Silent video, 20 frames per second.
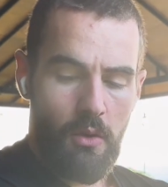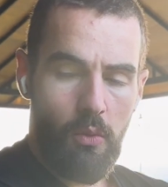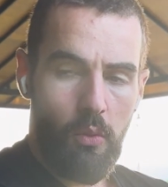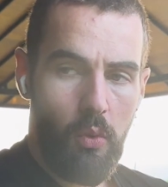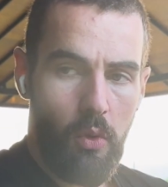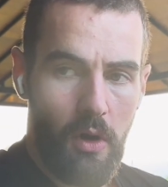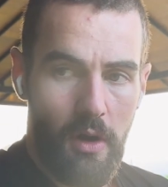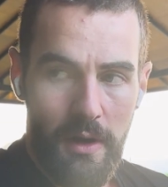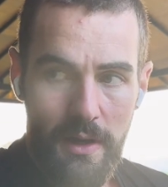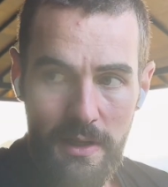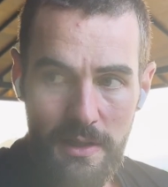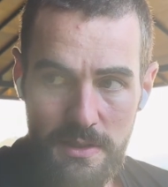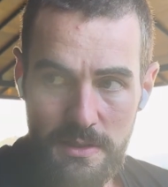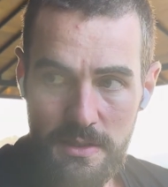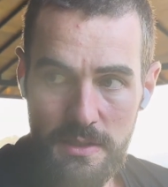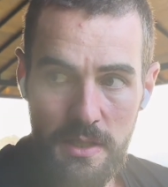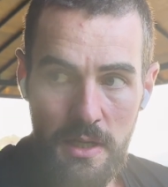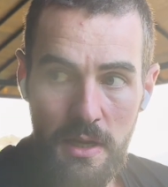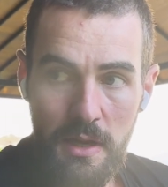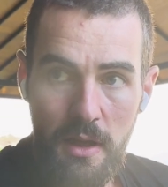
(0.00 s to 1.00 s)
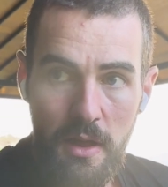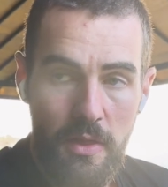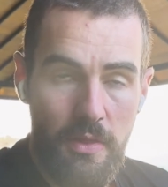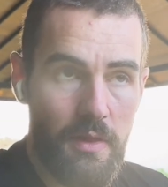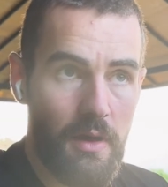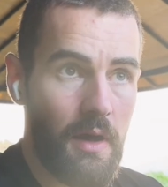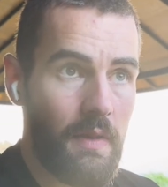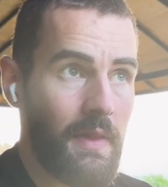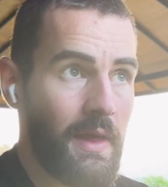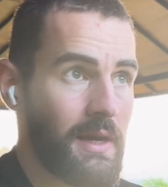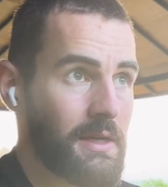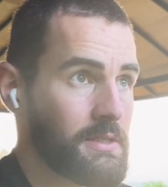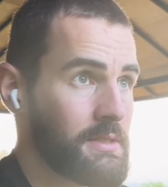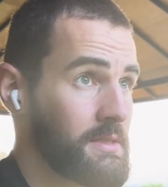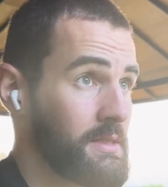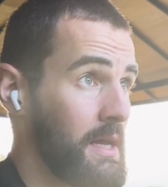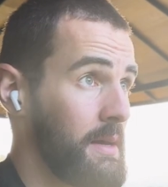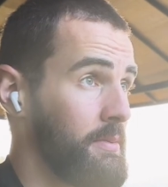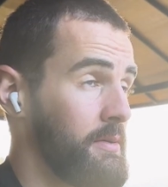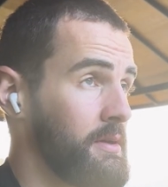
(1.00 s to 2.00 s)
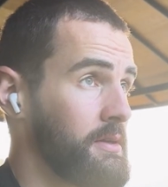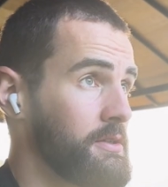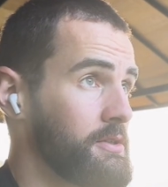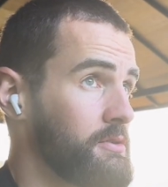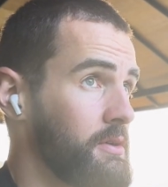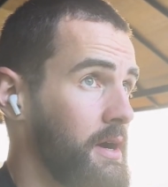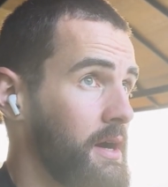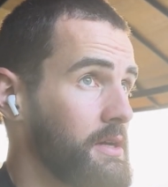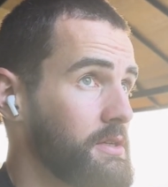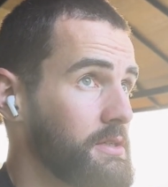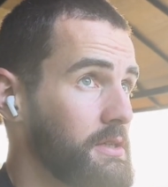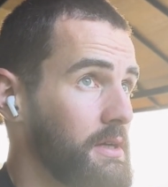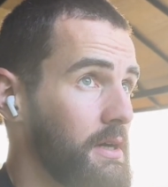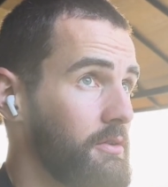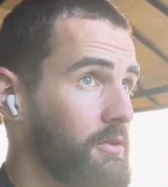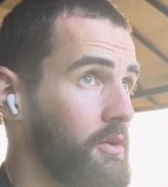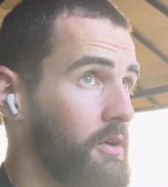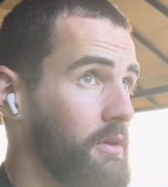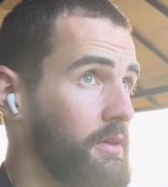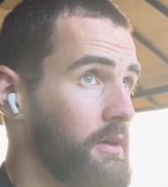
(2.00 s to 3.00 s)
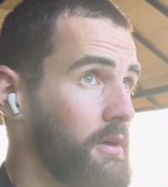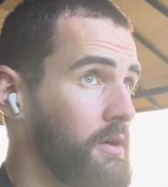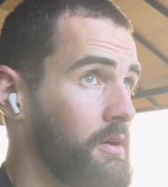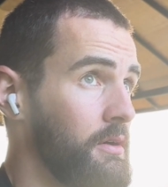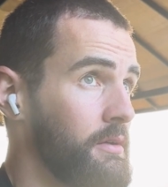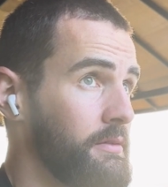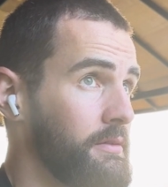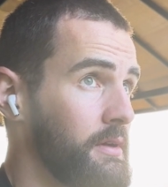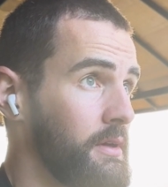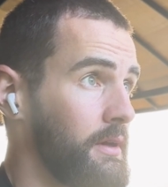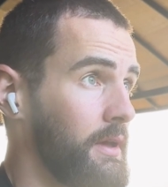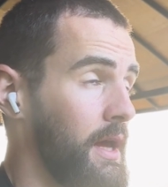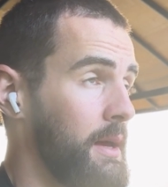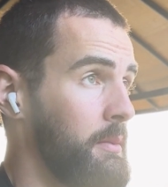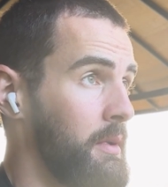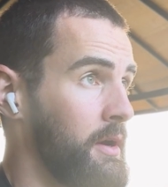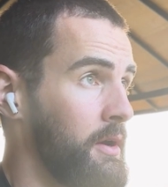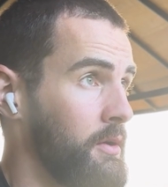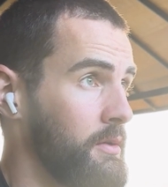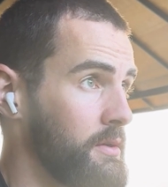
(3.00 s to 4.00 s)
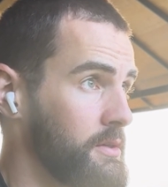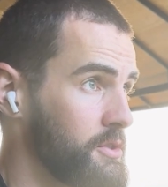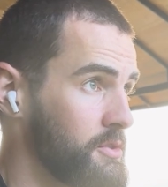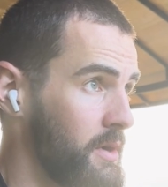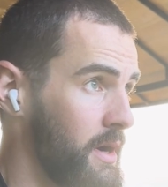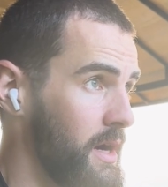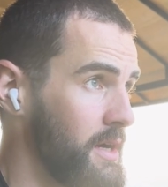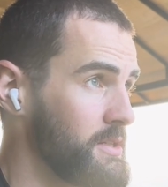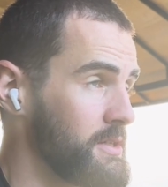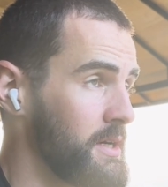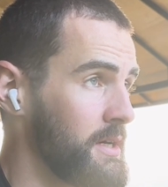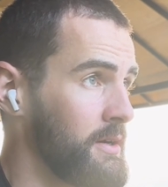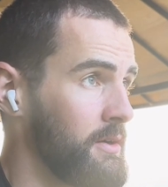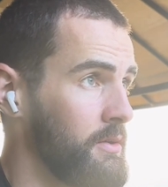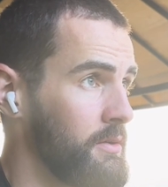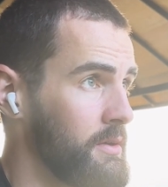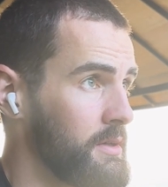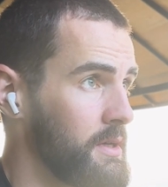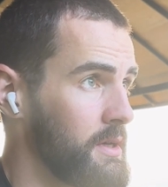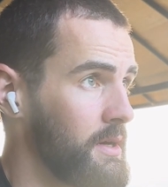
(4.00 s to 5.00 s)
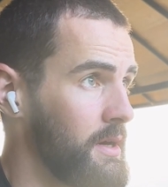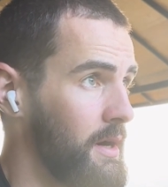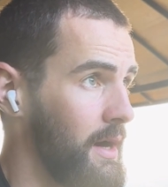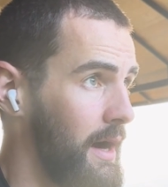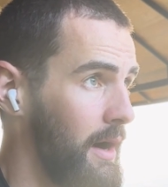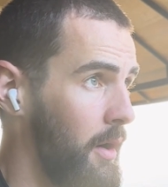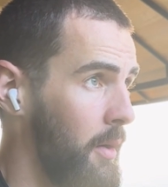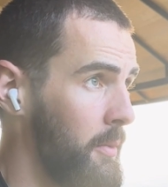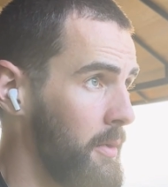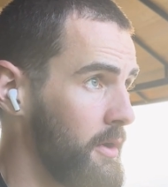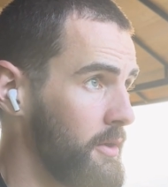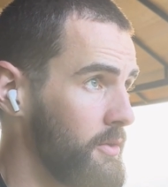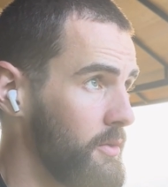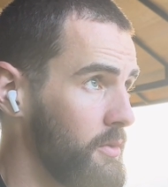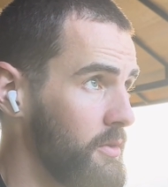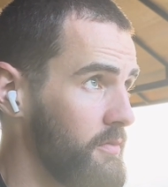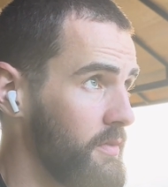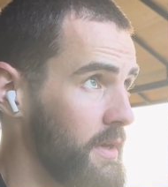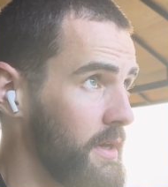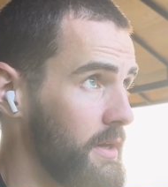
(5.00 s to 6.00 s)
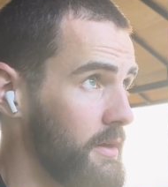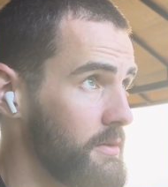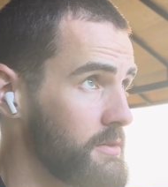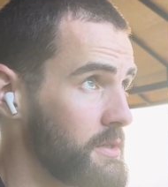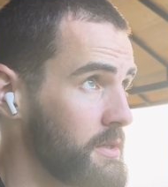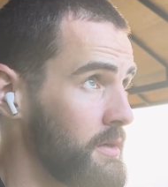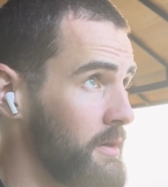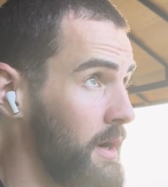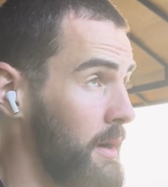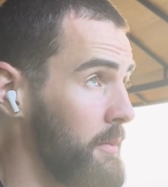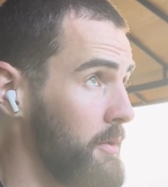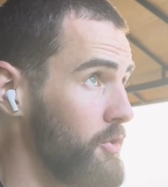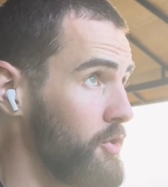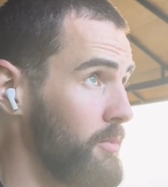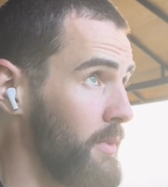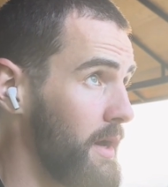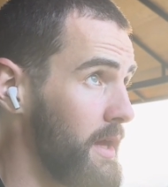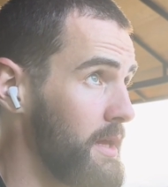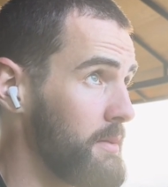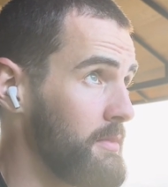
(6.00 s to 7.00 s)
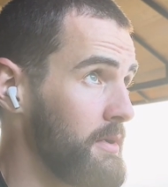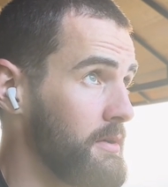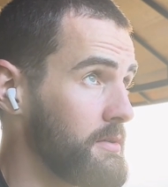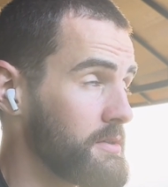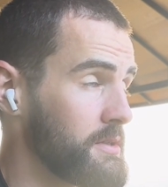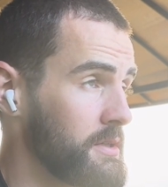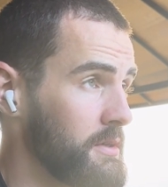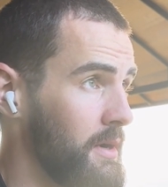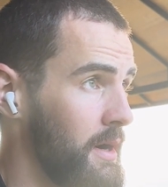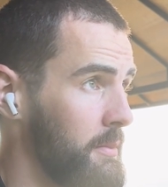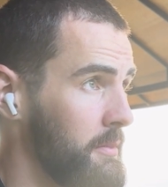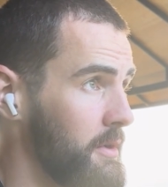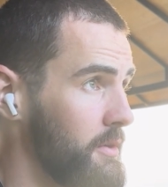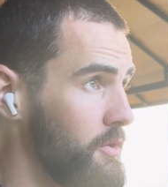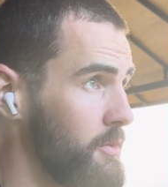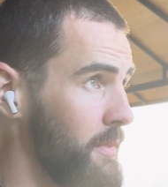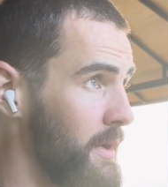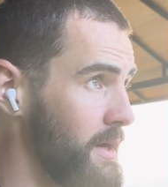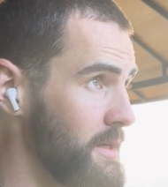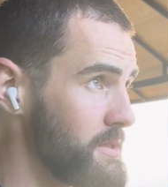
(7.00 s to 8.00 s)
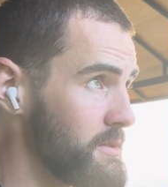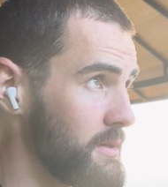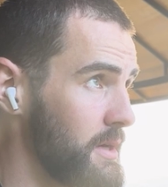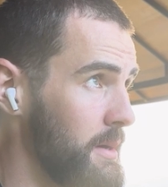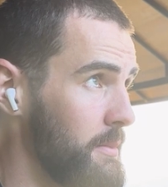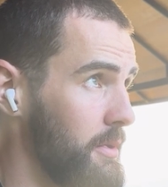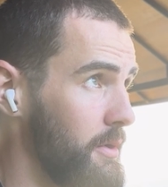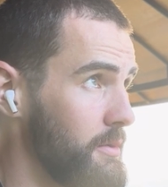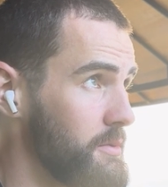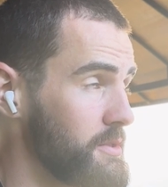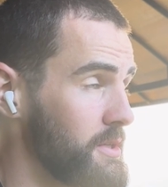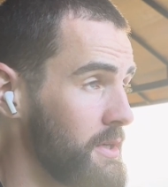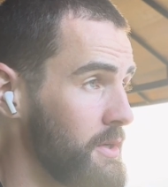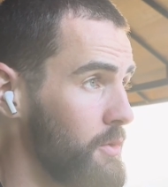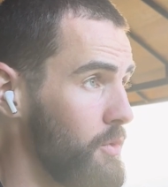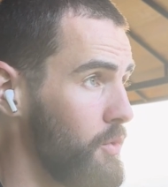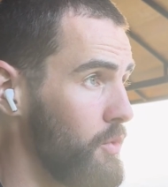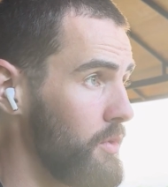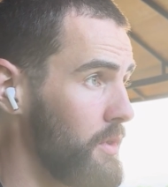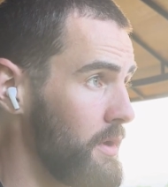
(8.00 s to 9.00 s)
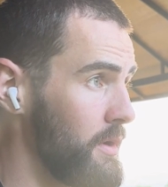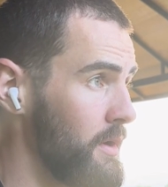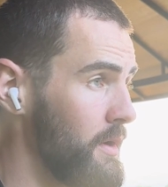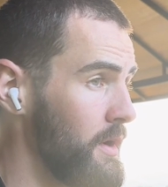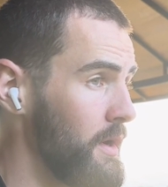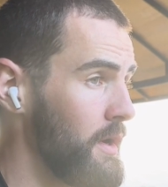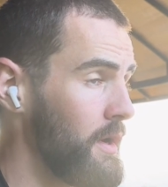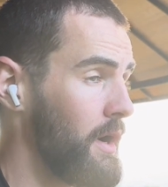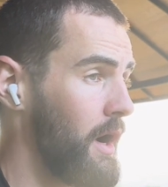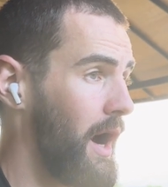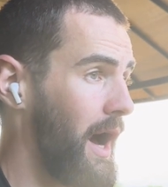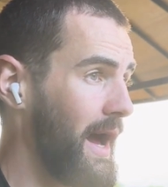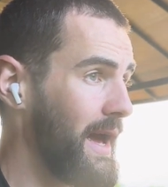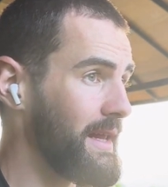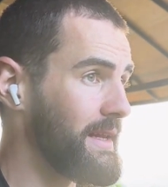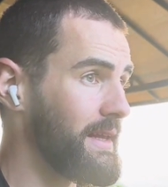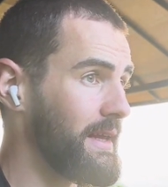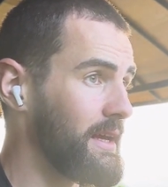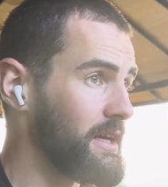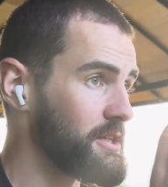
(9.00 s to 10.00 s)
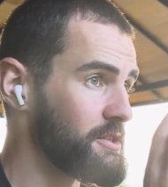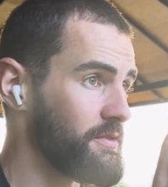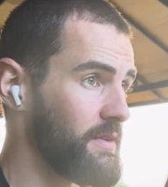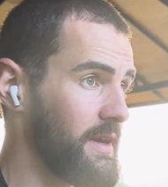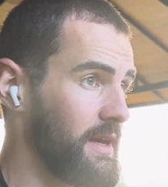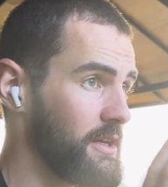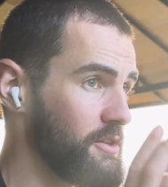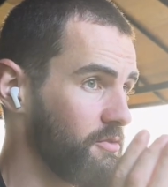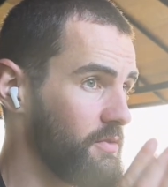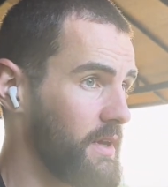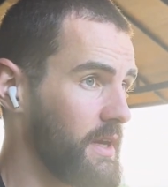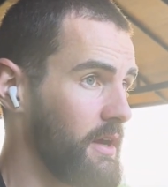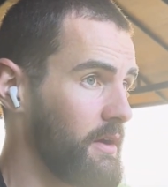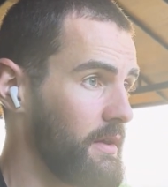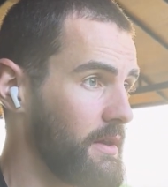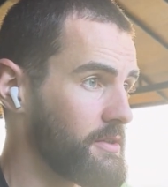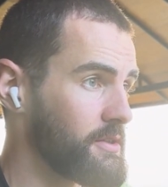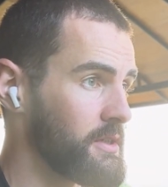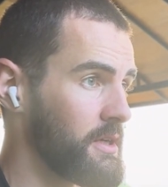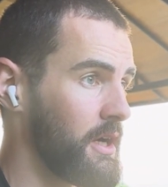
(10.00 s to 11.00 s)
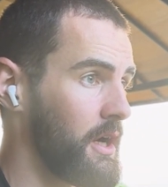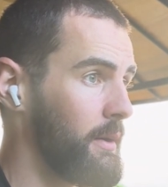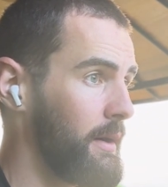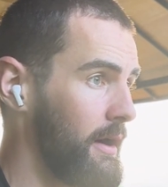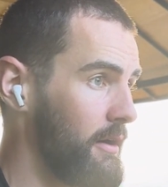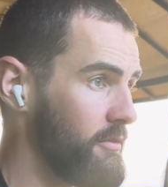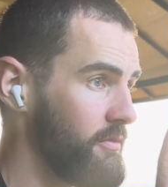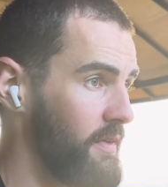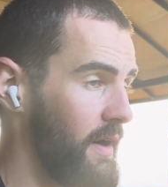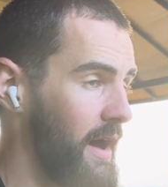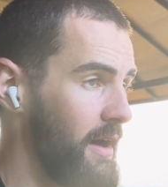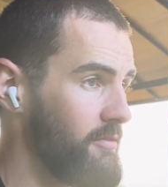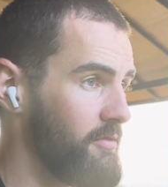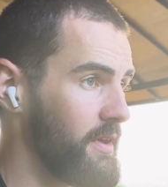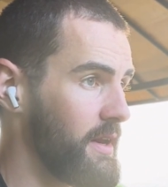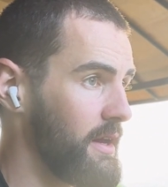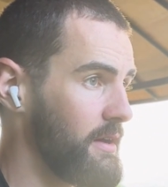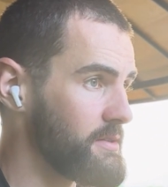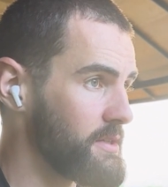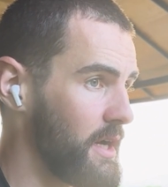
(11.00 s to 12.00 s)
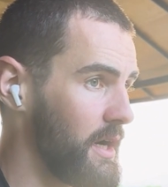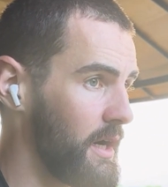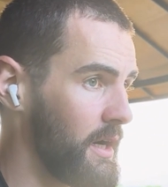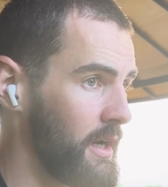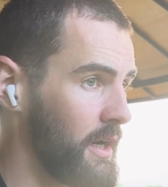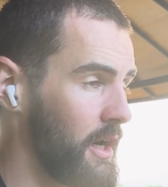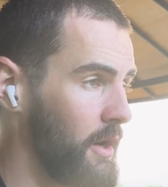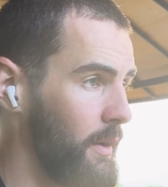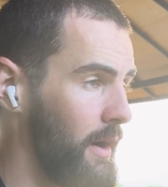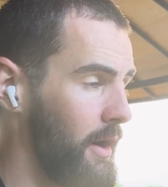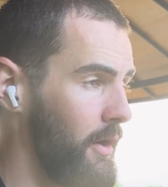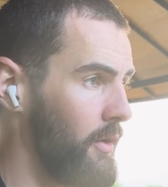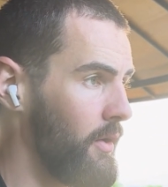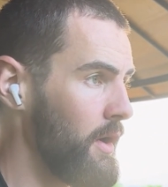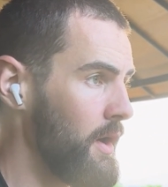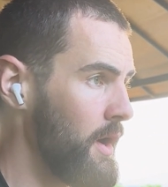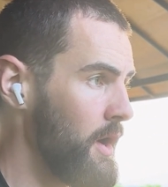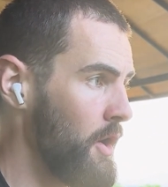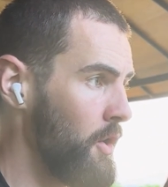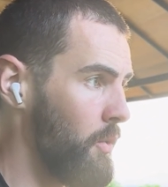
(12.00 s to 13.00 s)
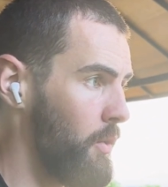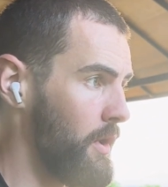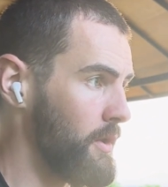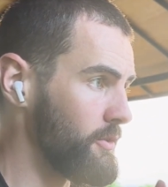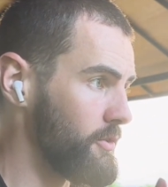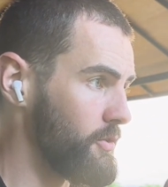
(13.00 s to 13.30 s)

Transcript: What is the next step in the strategy? I've got the content game. I know the strategy. I know the, how I'm going to do the videos. I know how I'm going to do my emails. I know how I'm going to do my Instagram posts. I know all the ideas for each video that's going to go out. Five videos that are going to go out. One,